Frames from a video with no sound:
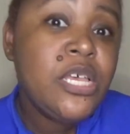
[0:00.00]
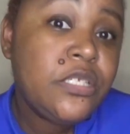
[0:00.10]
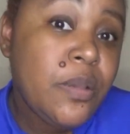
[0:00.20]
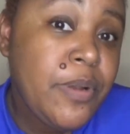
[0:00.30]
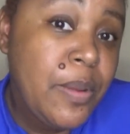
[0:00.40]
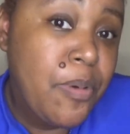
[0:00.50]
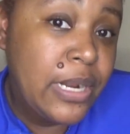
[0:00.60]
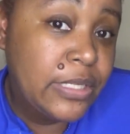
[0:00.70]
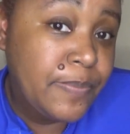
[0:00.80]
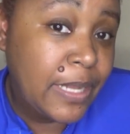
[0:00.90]
Some of their
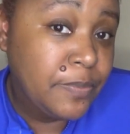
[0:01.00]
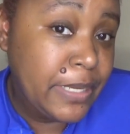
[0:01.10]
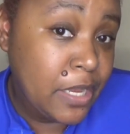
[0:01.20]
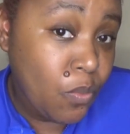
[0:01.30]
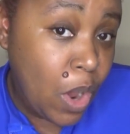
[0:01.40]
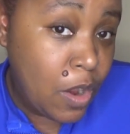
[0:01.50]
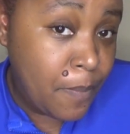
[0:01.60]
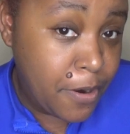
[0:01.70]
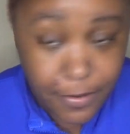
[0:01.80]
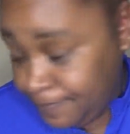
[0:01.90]
products about to be in
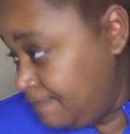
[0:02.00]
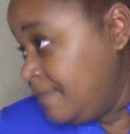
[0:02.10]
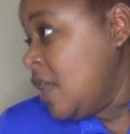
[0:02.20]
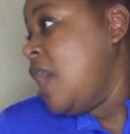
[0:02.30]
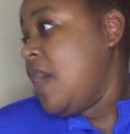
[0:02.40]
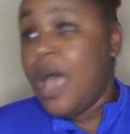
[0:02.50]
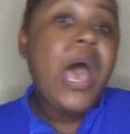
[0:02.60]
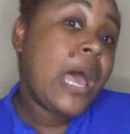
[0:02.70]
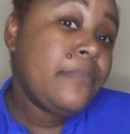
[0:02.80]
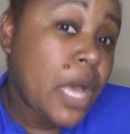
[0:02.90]
Walmart. Uh,
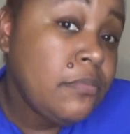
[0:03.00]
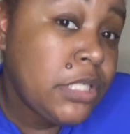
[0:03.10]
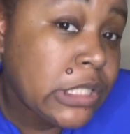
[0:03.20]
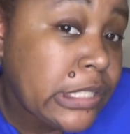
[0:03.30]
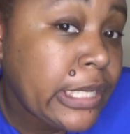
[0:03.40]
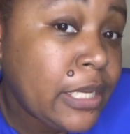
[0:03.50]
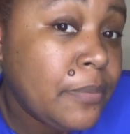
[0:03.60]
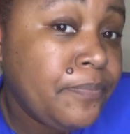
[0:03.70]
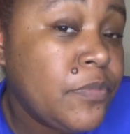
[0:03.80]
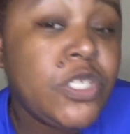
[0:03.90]
I'm, I'm just
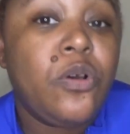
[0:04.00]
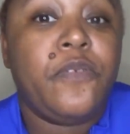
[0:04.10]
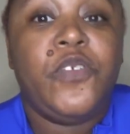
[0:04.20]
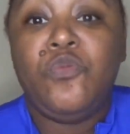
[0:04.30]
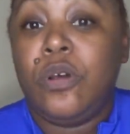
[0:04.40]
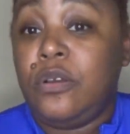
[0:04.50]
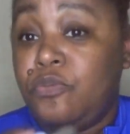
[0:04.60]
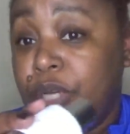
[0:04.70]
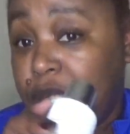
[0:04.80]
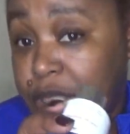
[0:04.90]
saying. So if you wanna
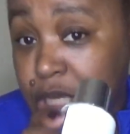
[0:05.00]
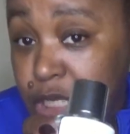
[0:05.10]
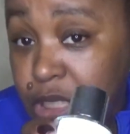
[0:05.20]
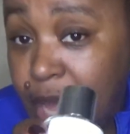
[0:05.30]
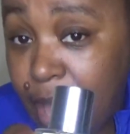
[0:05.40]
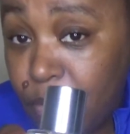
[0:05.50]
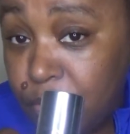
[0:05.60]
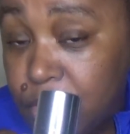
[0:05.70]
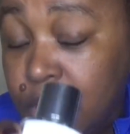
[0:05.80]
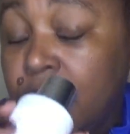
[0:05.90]
really test
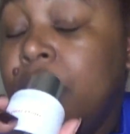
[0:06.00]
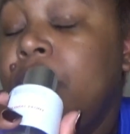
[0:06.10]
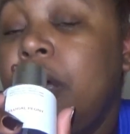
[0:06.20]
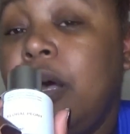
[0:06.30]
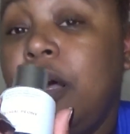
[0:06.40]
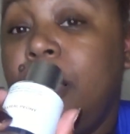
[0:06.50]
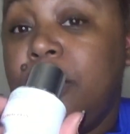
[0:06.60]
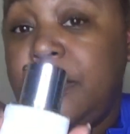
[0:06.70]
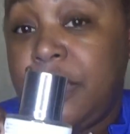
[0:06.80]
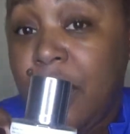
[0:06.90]
out
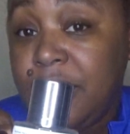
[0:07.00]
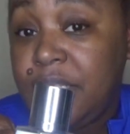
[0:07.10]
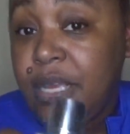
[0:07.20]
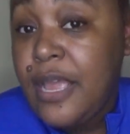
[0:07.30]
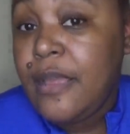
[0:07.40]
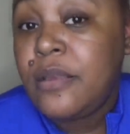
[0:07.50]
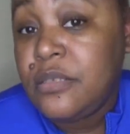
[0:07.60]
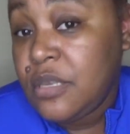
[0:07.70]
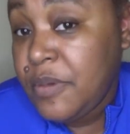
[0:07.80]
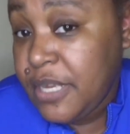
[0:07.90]
uh, Dossier,
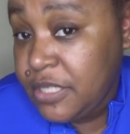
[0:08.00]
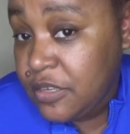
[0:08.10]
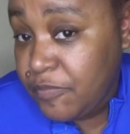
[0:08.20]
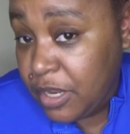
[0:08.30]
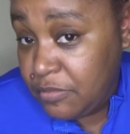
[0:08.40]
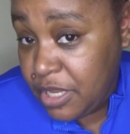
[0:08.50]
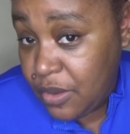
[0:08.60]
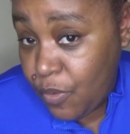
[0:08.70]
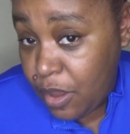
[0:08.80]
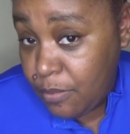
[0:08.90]
some of their stuff about to be
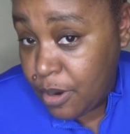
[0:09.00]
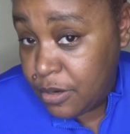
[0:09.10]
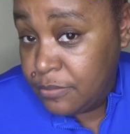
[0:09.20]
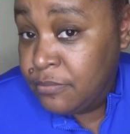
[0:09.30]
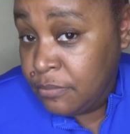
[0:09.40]
in Walmart.